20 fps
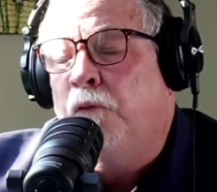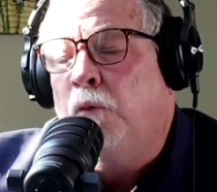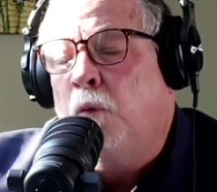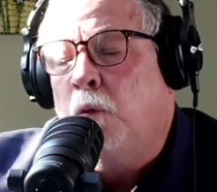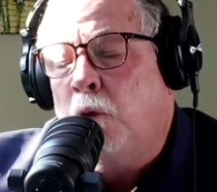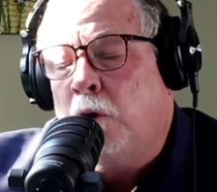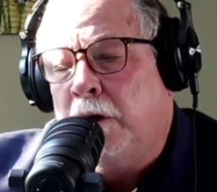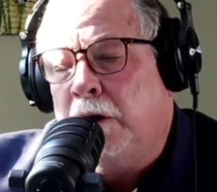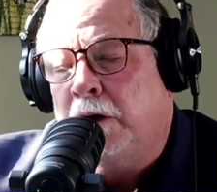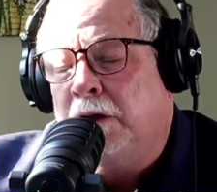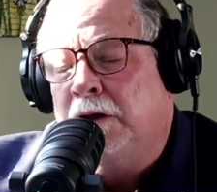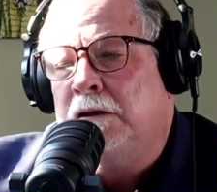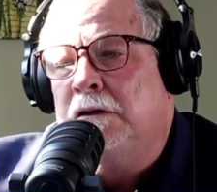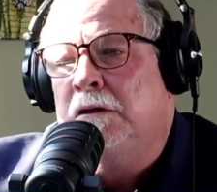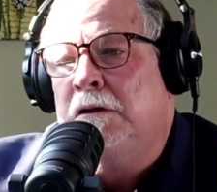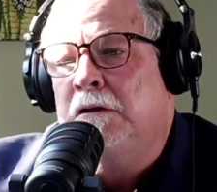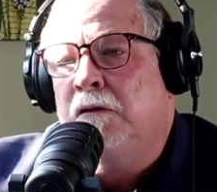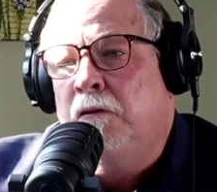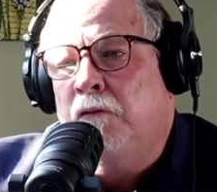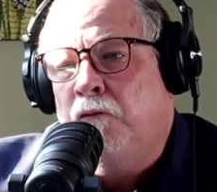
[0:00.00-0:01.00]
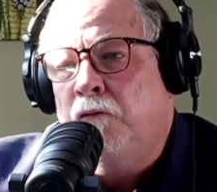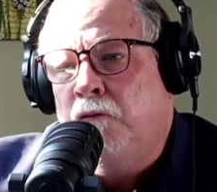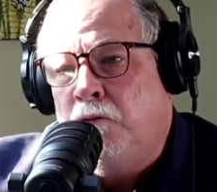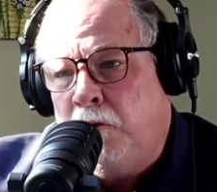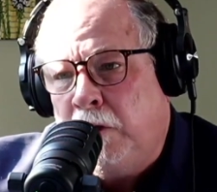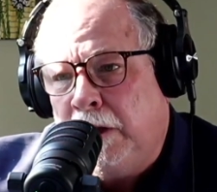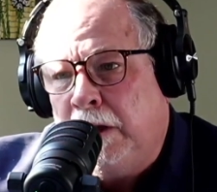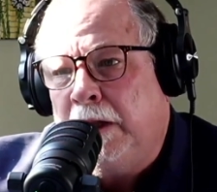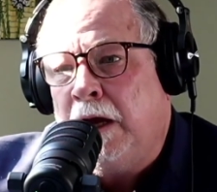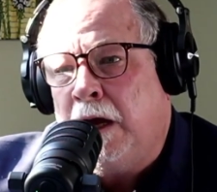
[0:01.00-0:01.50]
worked
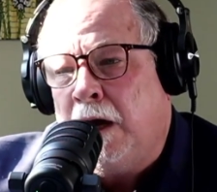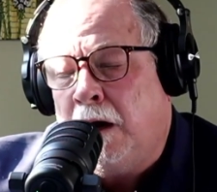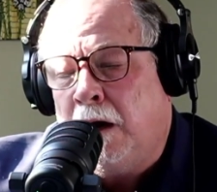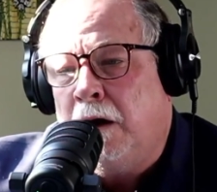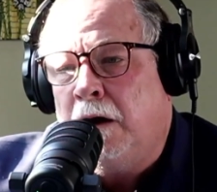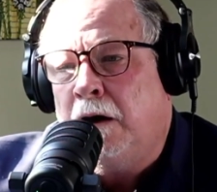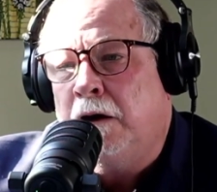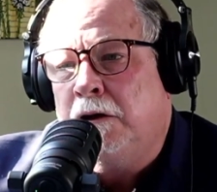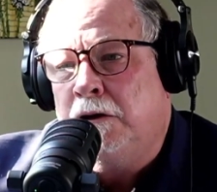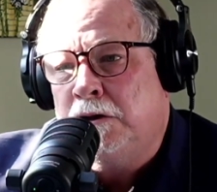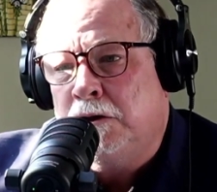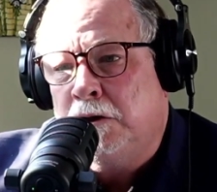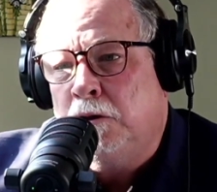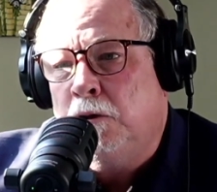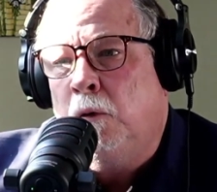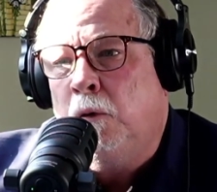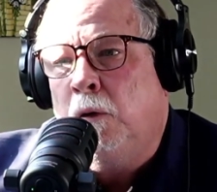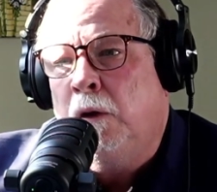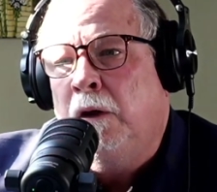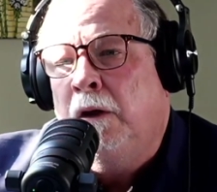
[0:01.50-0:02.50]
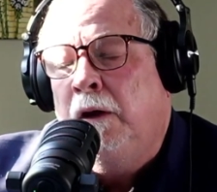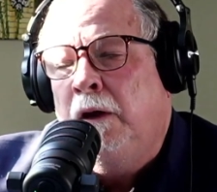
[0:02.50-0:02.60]
really hard too